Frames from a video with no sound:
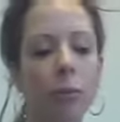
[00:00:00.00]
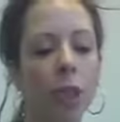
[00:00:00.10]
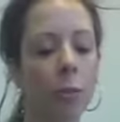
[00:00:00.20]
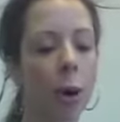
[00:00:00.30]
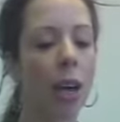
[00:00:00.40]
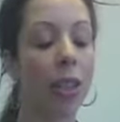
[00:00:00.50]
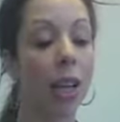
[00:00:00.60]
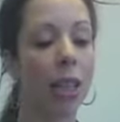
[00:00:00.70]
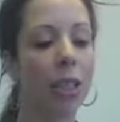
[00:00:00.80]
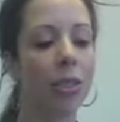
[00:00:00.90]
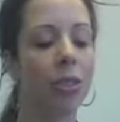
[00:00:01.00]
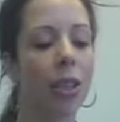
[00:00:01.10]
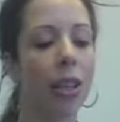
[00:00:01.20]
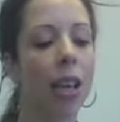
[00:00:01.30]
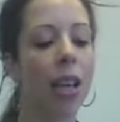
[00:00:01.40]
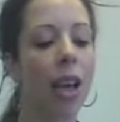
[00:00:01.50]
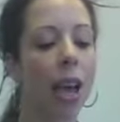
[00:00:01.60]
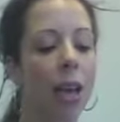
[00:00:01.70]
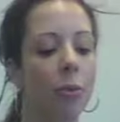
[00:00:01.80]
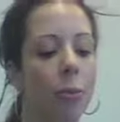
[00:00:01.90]
compiled that list,
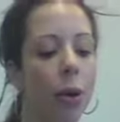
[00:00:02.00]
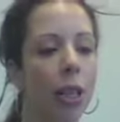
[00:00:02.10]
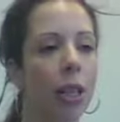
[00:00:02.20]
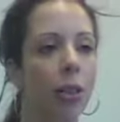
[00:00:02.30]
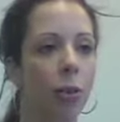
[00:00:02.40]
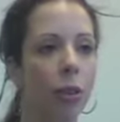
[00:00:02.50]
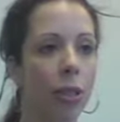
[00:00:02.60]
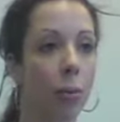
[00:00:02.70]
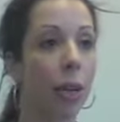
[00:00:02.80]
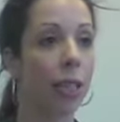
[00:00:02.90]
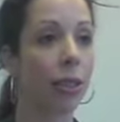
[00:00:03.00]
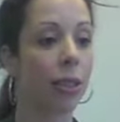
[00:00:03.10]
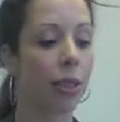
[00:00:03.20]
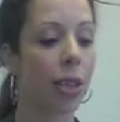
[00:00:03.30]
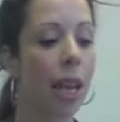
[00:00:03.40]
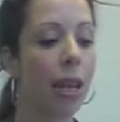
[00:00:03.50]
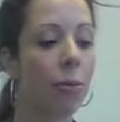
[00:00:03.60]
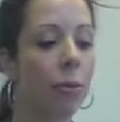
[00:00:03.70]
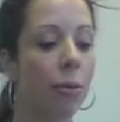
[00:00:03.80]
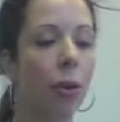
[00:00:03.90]
had put in somebody's
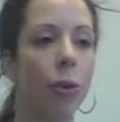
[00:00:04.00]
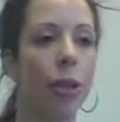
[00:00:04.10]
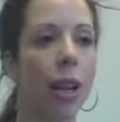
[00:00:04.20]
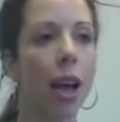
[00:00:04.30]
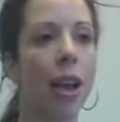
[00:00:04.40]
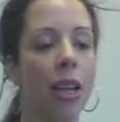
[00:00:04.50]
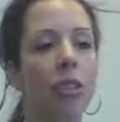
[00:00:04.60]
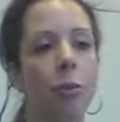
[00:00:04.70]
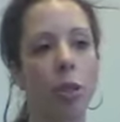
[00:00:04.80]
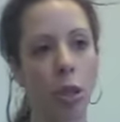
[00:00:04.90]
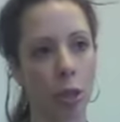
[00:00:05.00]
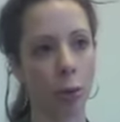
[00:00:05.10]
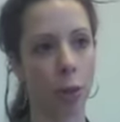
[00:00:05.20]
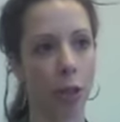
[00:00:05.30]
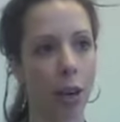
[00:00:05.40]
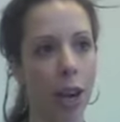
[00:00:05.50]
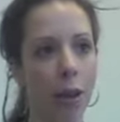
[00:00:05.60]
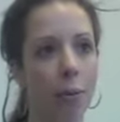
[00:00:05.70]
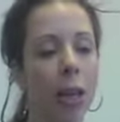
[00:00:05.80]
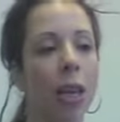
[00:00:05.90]
name who had not actually been charged with the
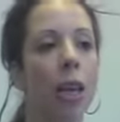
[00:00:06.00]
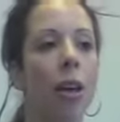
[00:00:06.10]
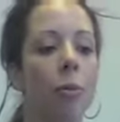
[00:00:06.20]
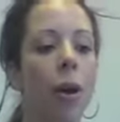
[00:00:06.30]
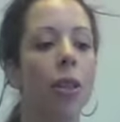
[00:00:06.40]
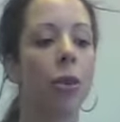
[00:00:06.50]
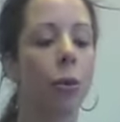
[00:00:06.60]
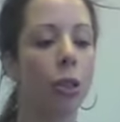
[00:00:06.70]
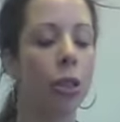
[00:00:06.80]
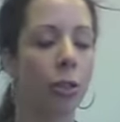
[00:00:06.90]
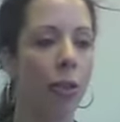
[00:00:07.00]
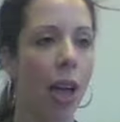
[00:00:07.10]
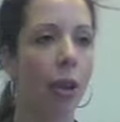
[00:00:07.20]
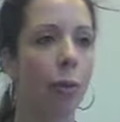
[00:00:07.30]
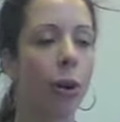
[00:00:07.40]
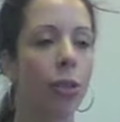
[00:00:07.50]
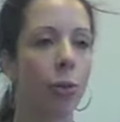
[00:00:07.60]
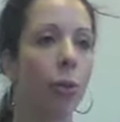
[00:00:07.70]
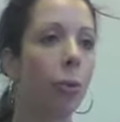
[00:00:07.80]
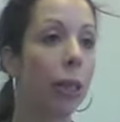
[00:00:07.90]
crime, but the origin of that was
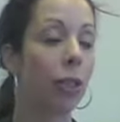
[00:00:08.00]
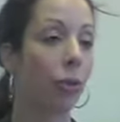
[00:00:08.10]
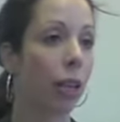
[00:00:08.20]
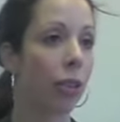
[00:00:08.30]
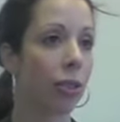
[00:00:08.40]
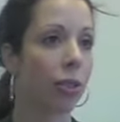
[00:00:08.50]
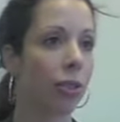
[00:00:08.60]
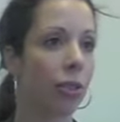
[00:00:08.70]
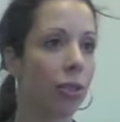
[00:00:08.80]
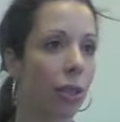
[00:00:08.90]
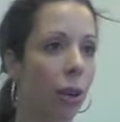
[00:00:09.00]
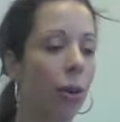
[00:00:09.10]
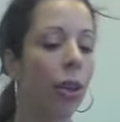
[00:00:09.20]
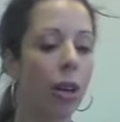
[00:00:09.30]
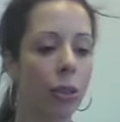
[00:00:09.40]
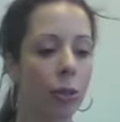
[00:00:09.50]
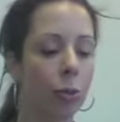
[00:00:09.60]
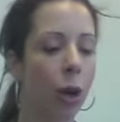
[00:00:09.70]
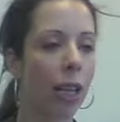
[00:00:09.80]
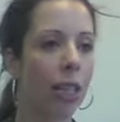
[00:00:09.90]
from the police records. So a lawsuit was
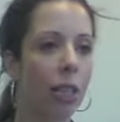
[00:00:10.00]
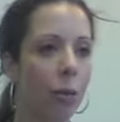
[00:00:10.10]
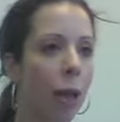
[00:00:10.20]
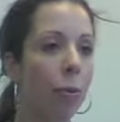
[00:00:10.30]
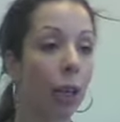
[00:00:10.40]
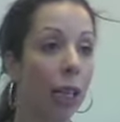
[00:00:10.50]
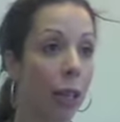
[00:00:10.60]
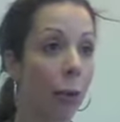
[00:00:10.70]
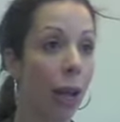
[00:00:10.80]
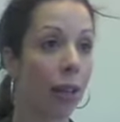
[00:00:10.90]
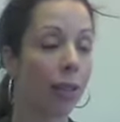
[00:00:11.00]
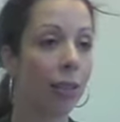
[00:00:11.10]
brought against the paper anyway.